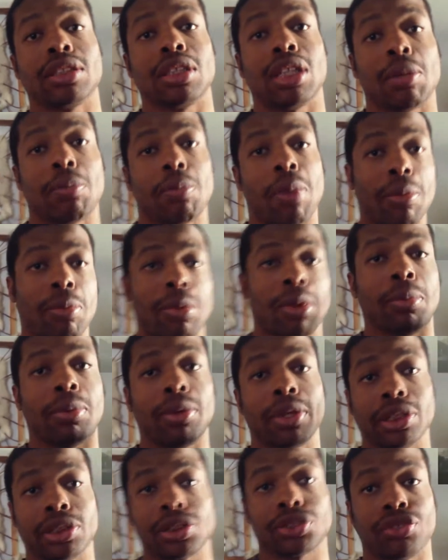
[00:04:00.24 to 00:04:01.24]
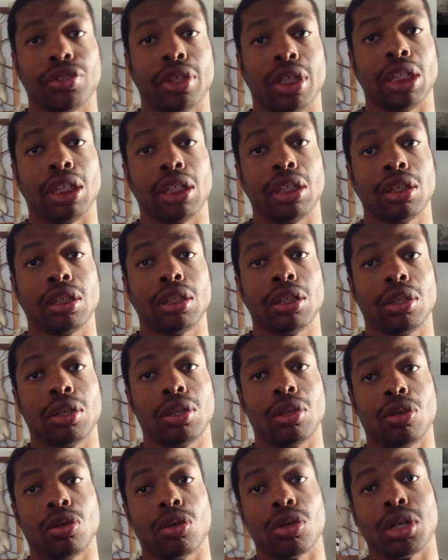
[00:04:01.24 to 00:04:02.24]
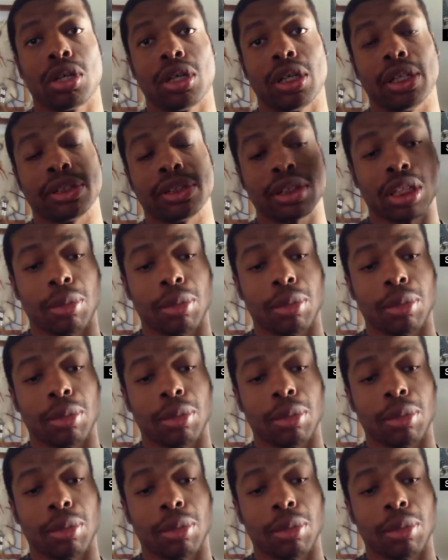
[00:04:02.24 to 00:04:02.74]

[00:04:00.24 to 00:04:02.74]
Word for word: it's going to pop up on the screen. Had I the heavens